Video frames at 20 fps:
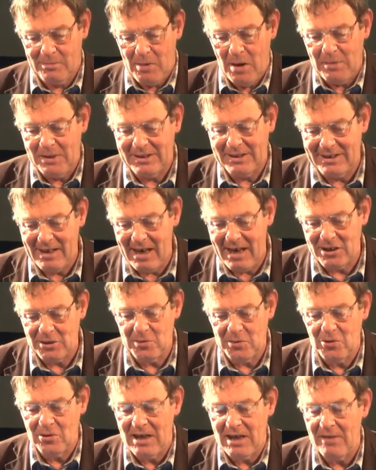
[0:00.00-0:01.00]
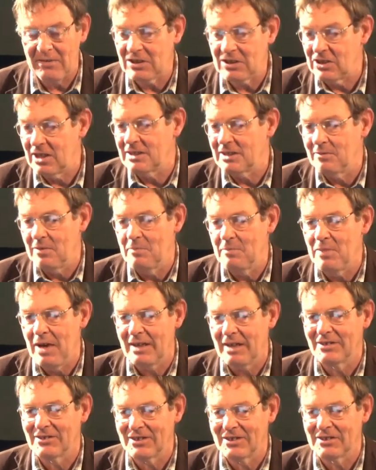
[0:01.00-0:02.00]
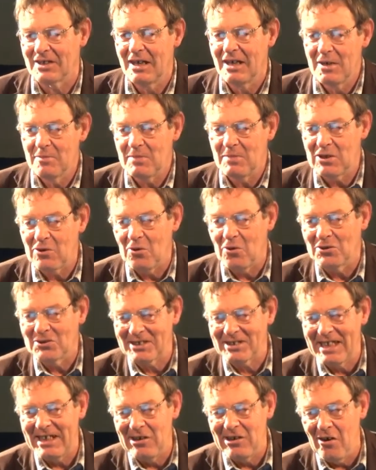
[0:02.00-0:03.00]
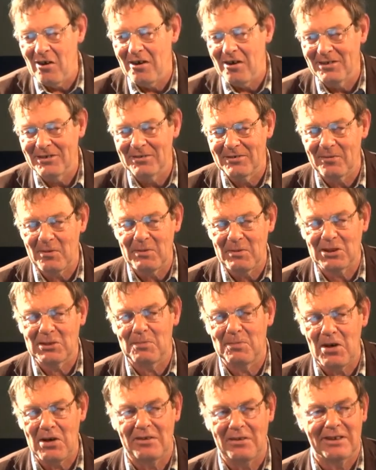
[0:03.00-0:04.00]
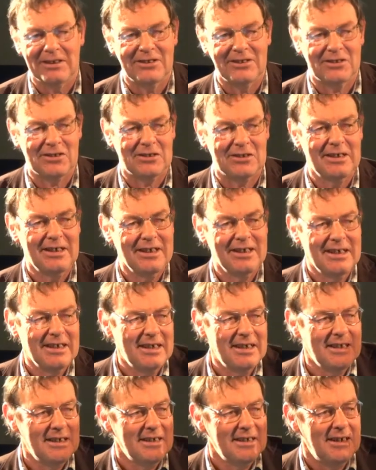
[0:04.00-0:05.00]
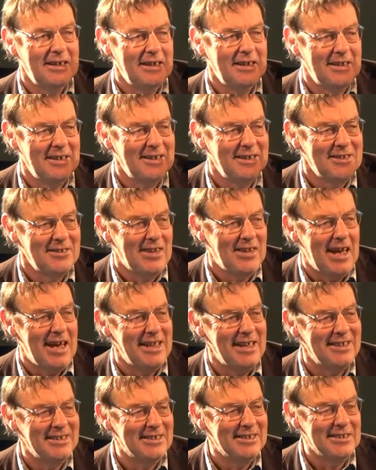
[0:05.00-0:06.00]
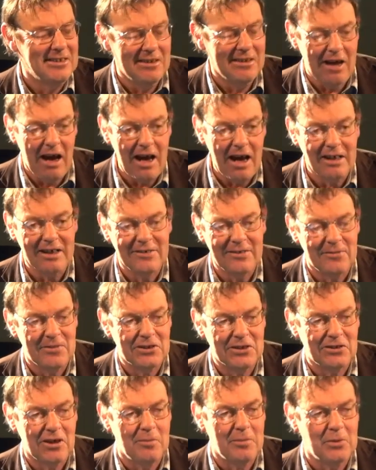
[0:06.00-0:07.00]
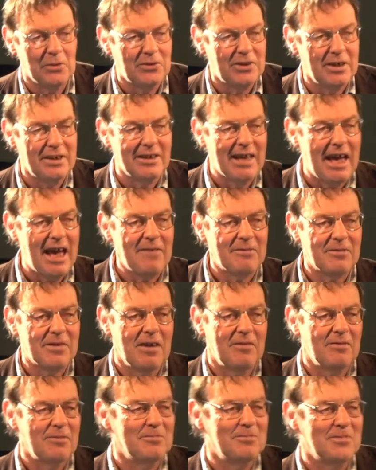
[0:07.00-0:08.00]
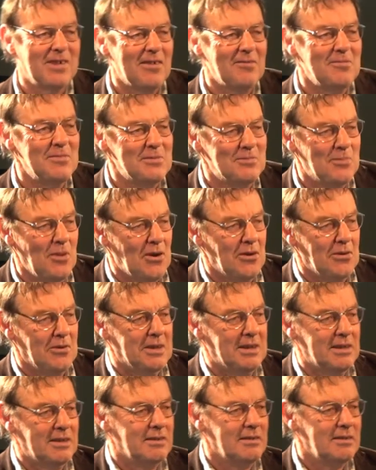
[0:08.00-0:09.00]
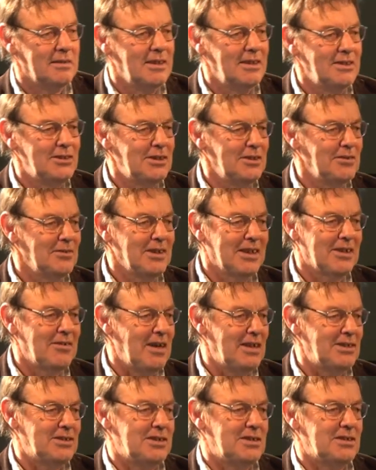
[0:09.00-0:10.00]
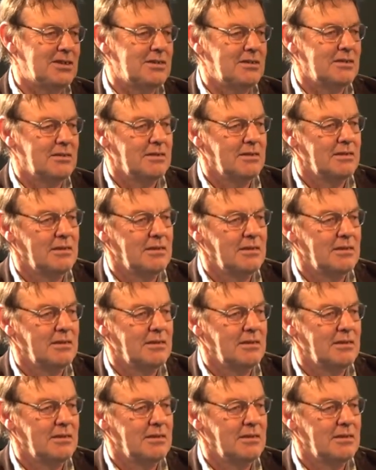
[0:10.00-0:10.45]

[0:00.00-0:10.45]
public debts, you can have excessive imbalances because they learned from experience uh, that Ireland, for example, didn't have government, government borrowing until the crisis.